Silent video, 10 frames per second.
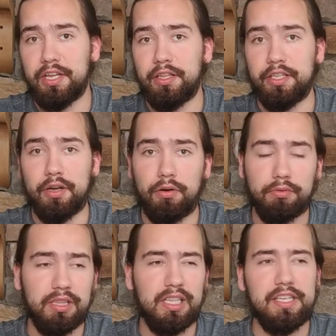The
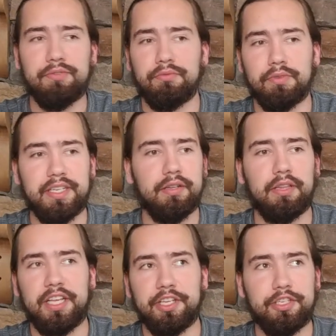only
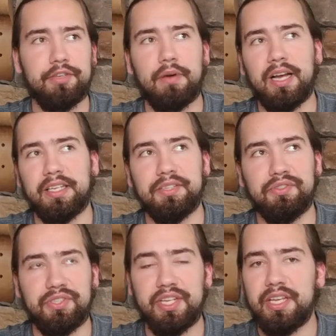real issue I can
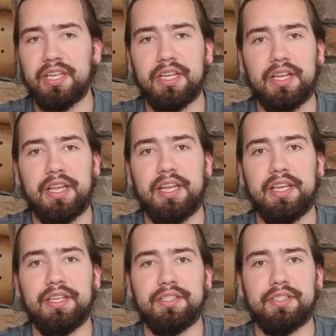see
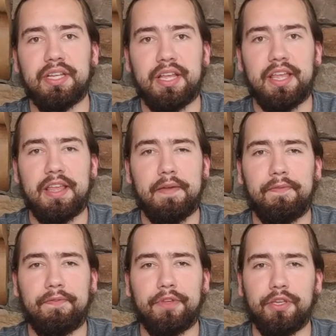is
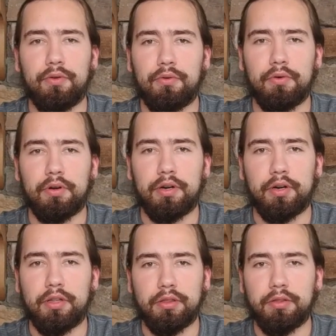if
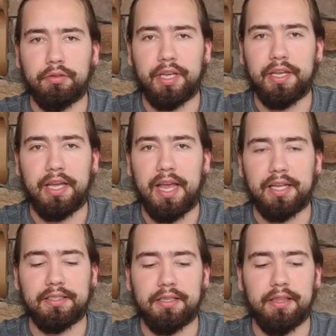you're looking
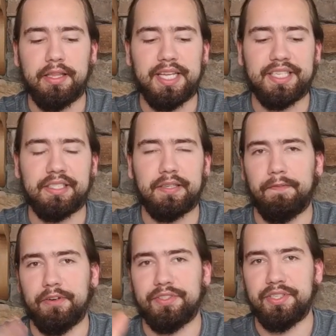at this
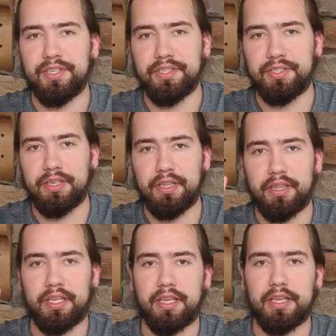versus
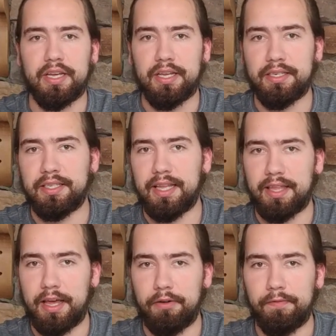the Death
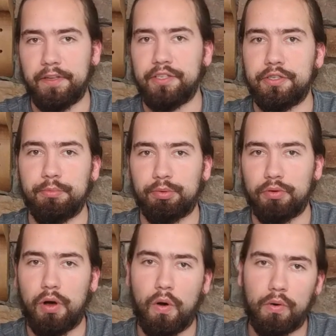Adder V2
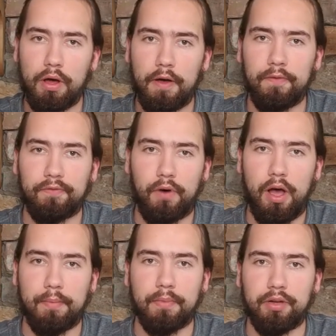Pro
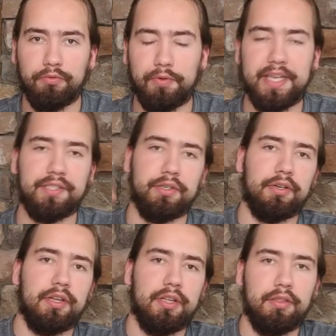from
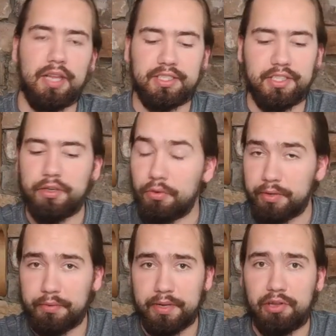Razer. That's the
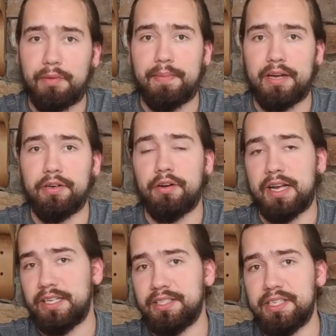only real competitor I
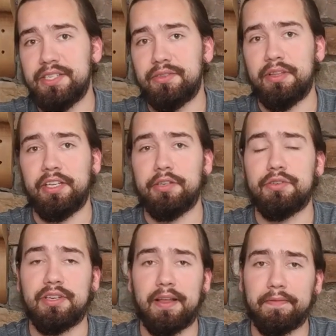can see, so I think you
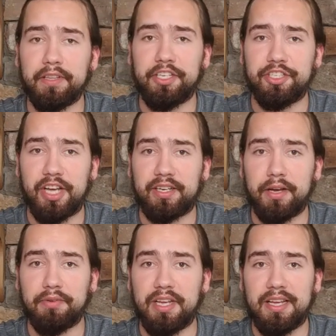should definitely check
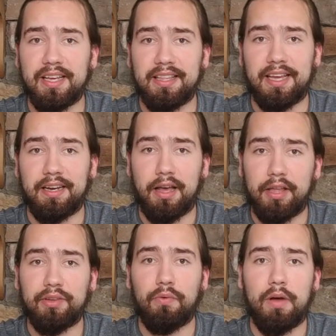out that
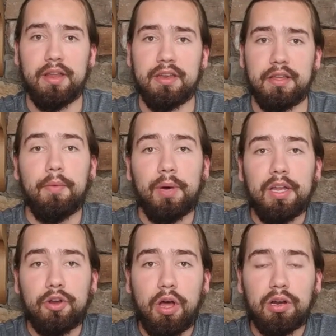other one.
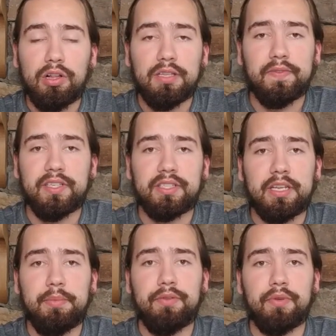But not all of us
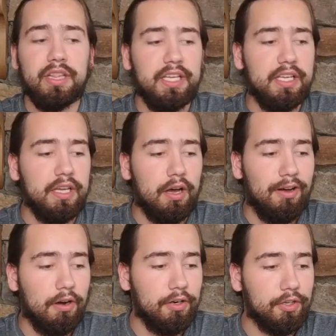can be really
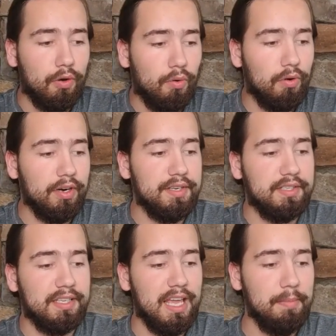hardcore
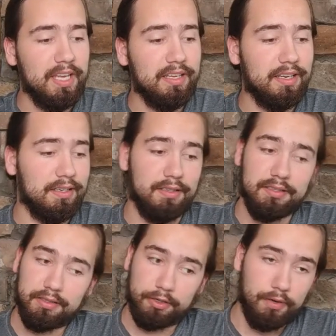into gaming and
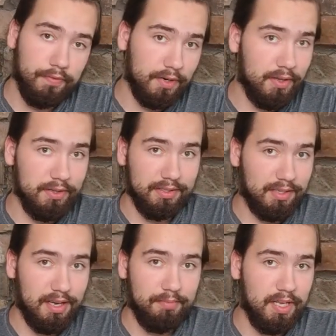go for all the
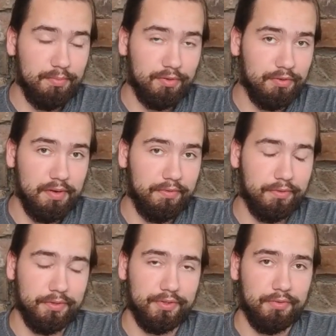top-end
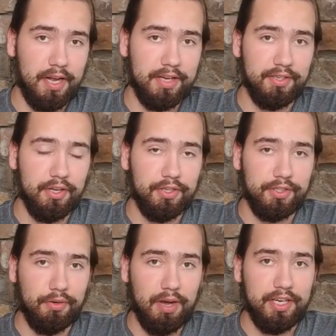peripherals, right?
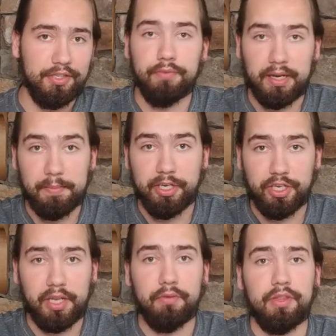So I do recommend
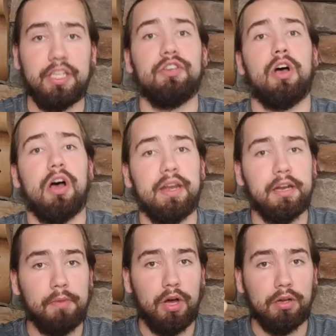checking out the
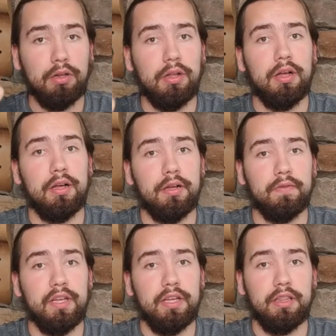non-air model of
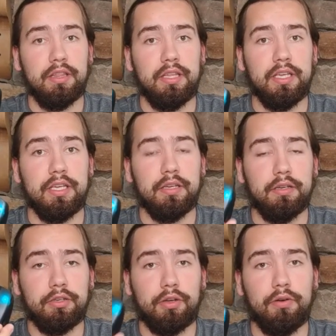the
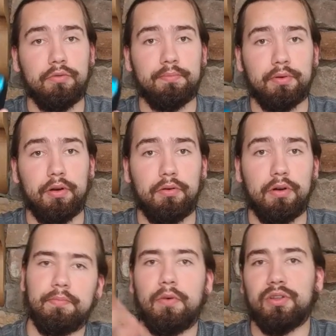Kone Pro.
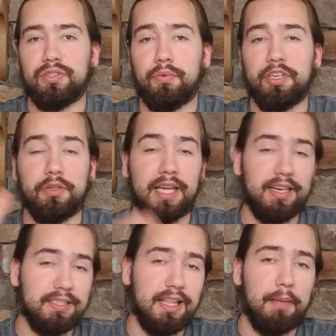Also, when you get
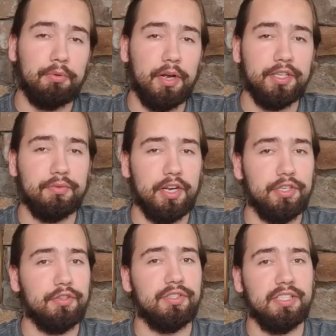into that price
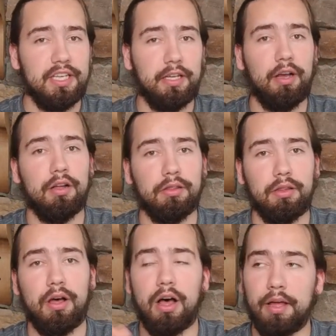range, you're seeing a
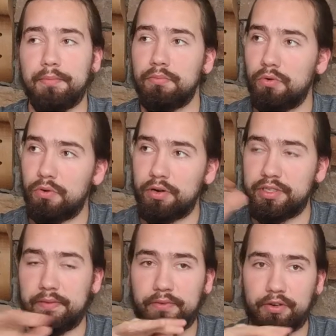lot more
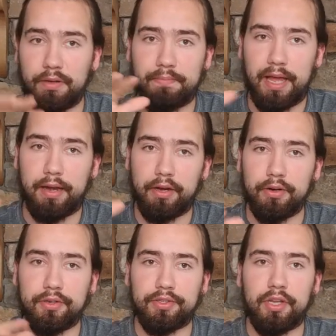different
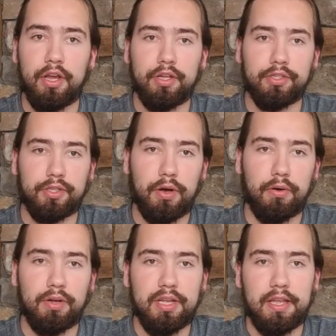competitors.
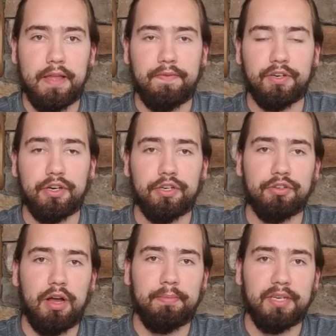So if you're going to
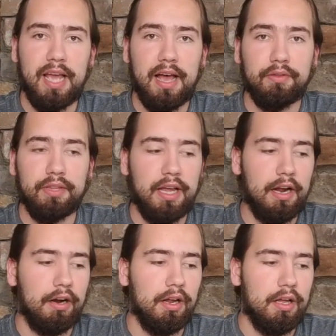drop down
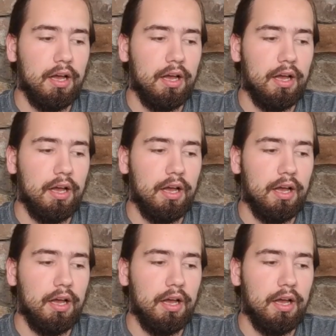there,